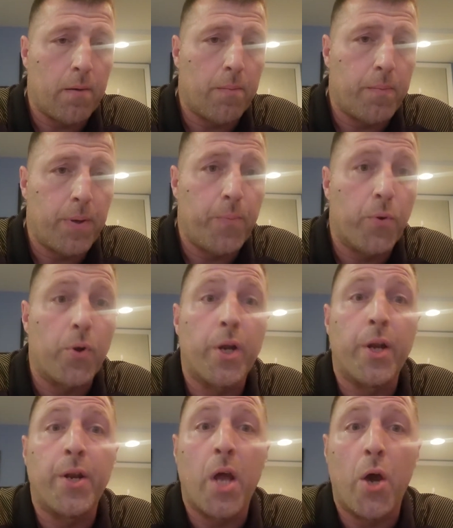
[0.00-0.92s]
people are
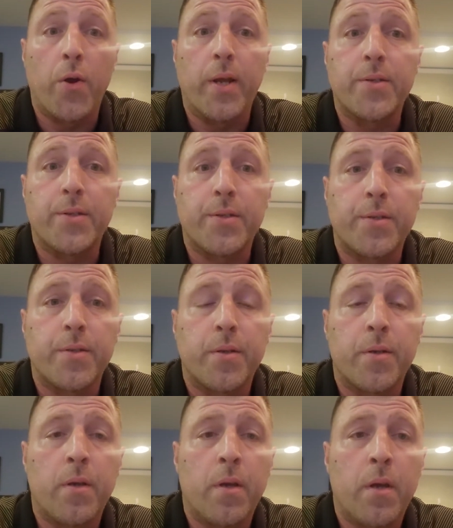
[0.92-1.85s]
going to notice.
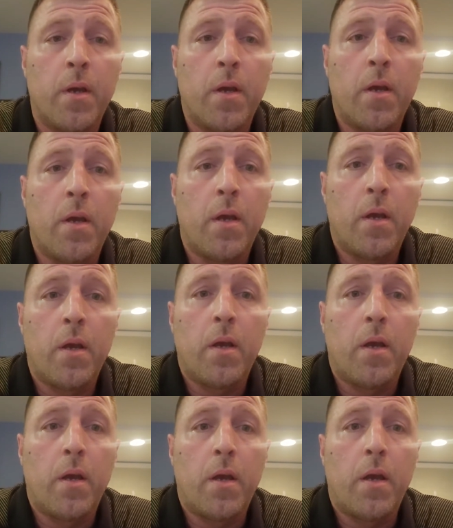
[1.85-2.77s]

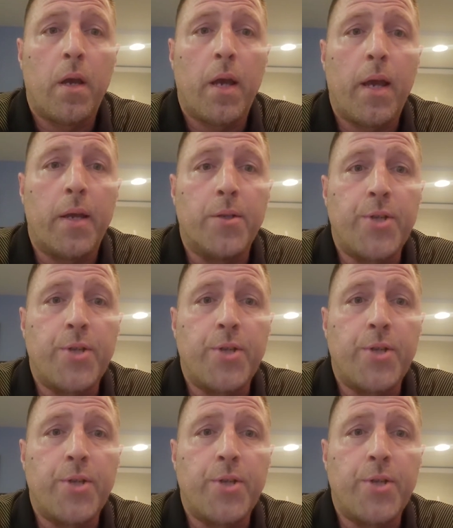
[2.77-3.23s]
And